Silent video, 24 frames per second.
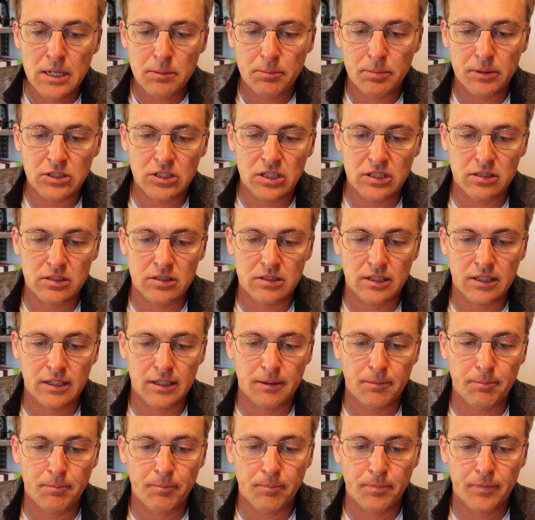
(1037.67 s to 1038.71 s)
but just
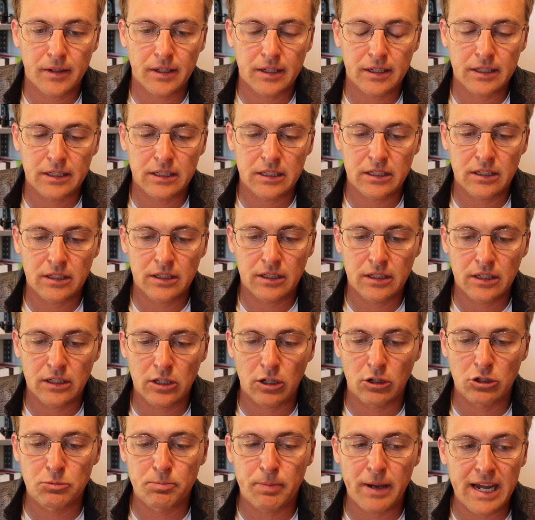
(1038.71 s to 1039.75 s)
it
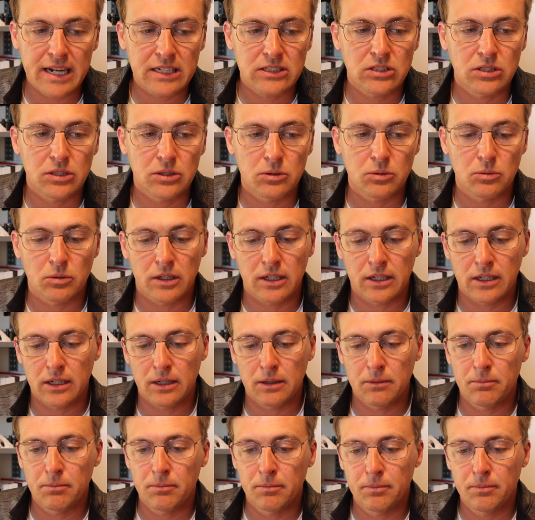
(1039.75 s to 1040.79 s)
goes back to I